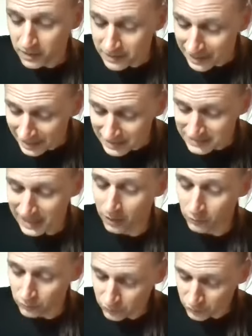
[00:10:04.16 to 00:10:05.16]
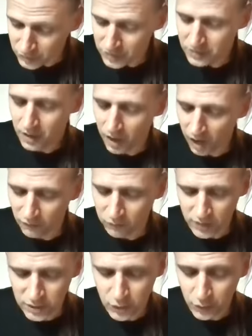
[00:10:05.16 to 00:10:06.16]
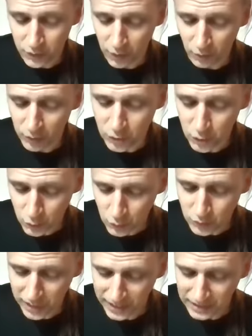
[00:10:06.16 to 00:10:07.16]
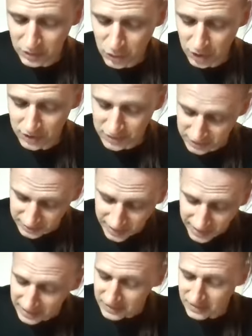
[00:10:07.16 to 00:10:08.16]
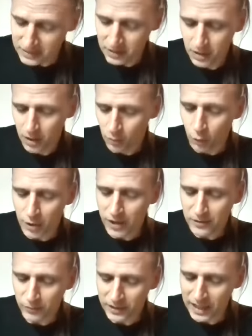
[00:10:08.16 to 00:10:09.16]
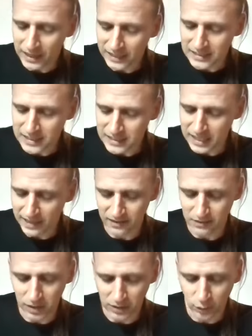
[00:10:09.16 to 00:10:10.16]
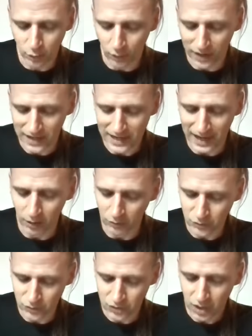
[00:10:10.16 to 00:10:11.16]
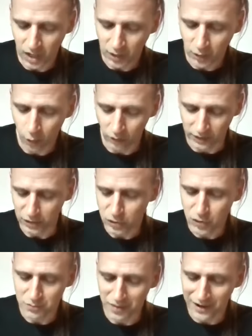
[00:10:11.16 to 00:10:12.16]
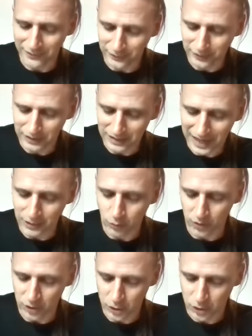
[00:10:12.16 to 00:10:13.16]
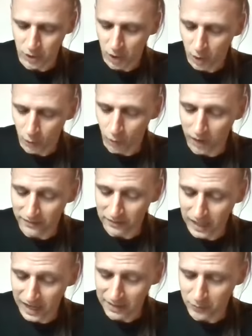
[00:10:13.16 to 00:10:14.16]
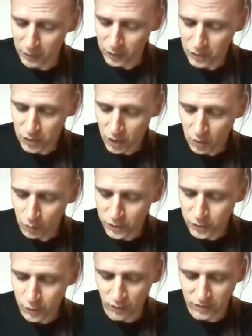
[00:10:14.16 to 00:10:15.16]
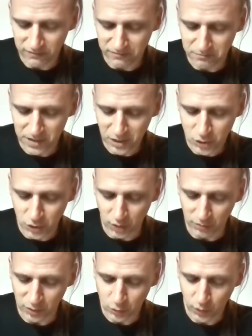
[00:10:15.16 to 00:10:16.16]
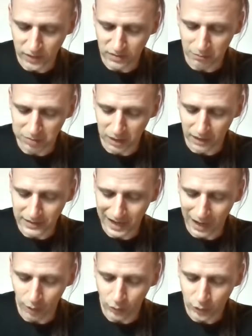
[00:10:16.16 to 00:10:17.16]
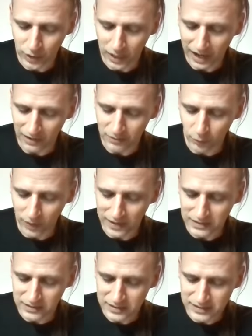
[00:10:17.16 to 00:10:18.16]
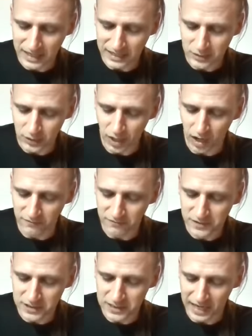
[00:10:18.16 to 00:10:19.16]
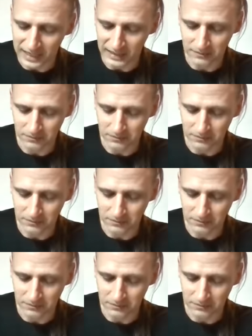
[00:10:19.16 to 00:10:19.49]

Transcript: The Jay's hounds, of which there were two taken just in case, were in reality nothing but greyhounds, according to modern language, while the Limers were a sort of mixture between the bloodhound and the red setter of today.